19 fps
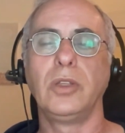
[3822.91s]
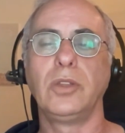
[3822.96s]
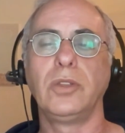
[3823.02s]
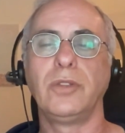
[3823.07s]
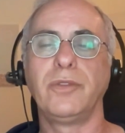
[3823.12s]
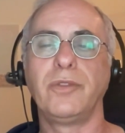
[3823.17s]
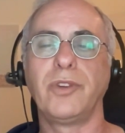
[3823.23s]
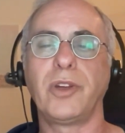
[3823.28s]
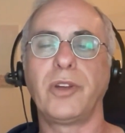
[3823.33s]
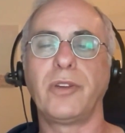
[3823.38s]
to
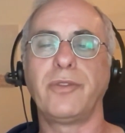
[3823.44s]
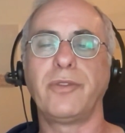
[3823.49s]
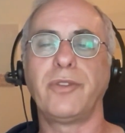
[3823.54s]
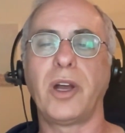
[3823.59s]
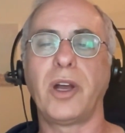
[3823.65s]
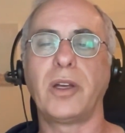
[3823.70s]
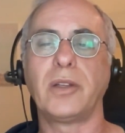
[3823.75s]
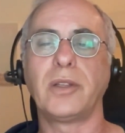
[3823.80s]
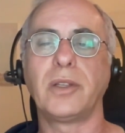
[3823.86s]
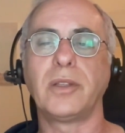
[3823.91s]

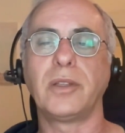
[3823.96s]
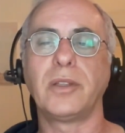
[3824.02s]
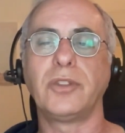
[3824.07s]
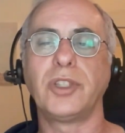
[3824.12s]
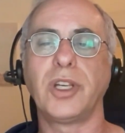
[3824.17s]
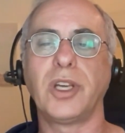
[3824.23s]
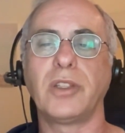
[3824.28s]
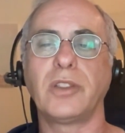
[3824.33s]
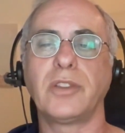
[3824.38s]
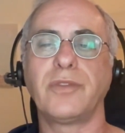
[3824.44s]
verify that the
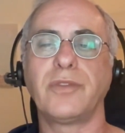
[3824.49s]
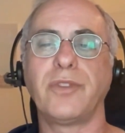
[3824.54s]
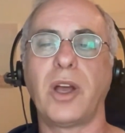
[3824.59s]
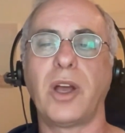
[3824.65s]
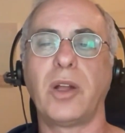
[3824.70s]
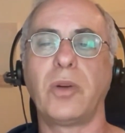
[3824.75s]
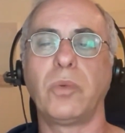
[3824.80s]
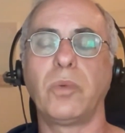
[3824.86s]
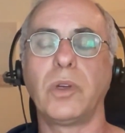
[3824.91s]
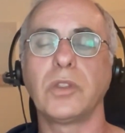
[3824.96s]
JS
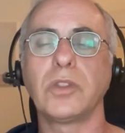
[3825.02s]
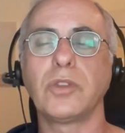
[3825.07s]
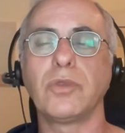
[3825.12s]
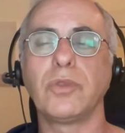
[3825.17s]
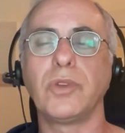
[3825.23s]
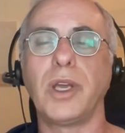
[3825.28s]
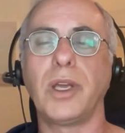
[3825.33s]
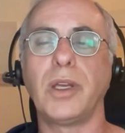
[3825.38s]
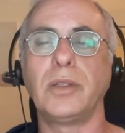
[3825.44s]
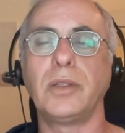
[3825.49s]
file was
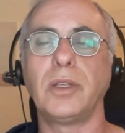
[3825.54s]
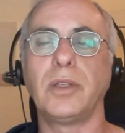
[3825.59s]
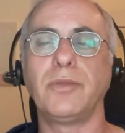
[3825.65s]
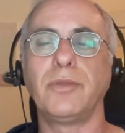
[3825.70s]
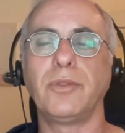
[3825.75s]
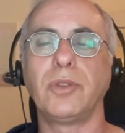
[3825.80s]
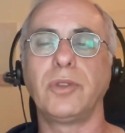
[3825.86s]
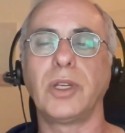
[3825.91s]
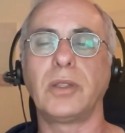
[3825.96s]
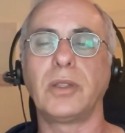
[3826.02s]
created
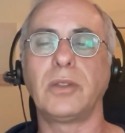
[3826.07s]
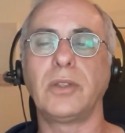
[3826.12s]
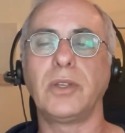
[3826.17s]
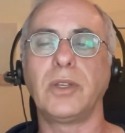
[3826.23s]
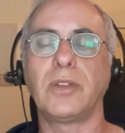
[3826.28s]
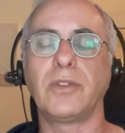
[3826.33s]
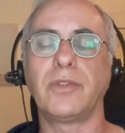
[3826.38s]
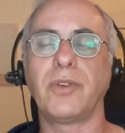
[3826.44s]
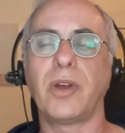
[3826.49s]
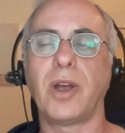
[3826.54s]
for that
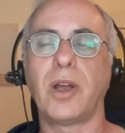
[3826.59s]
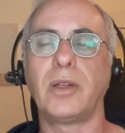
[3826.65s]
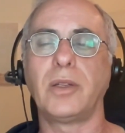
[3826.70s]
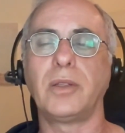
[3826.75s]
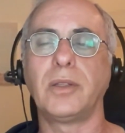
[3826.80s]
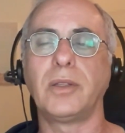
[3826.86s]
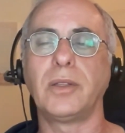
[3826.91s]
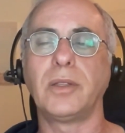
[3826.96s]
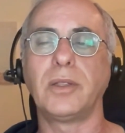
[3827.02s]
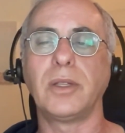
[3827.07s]
TS file
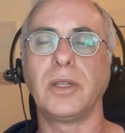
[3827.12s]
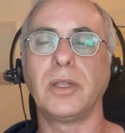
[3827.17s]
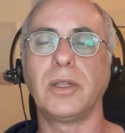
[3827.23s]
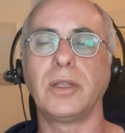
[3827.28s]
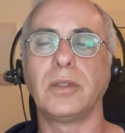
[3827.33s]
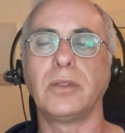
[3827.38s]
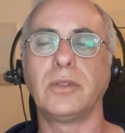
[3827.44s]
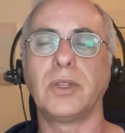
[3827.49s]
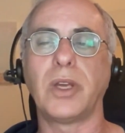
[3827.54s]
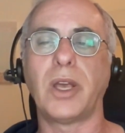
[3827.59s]
and that it
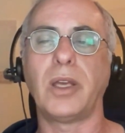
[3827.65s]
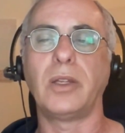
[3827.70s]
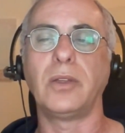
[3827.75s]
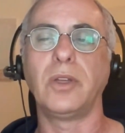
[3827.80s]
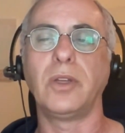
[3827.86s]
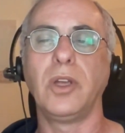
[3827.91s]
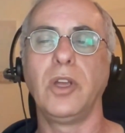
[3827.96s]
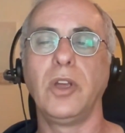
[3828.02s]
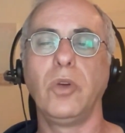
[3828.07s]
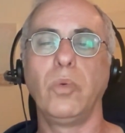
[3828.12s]
contained
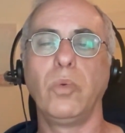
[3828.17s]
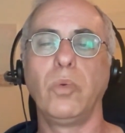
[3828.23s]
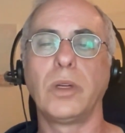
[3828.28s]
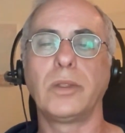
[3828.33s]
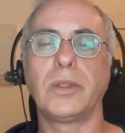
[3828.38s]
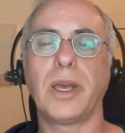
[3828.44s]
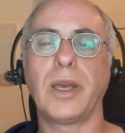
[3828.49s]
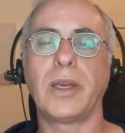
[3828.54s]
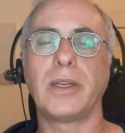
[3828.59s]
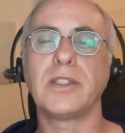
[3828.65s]

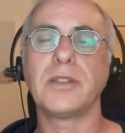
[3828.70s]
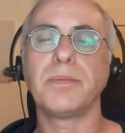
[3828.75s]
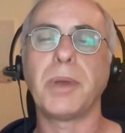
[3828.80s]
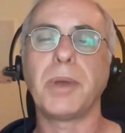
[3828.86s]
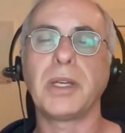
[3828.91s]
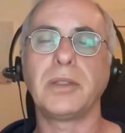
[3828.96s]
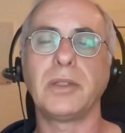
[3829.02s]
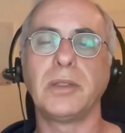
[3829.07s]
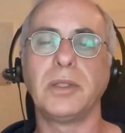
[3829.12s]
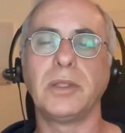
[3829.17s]
what I
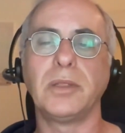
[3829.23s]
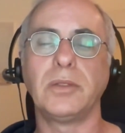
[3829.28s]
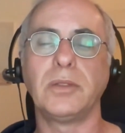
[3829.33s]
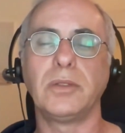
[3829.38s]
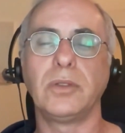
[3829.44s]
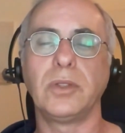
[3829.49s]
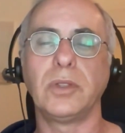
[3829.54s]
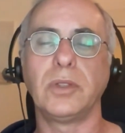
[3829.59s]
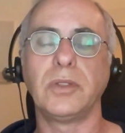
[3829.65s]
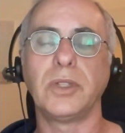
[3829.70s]
expected it
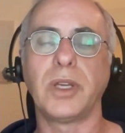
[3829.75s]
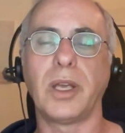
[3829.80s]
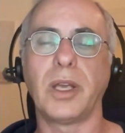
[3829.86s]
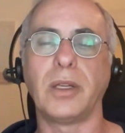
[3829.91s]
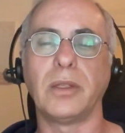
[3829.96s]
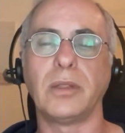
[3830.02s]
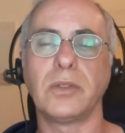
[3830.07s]
to contain.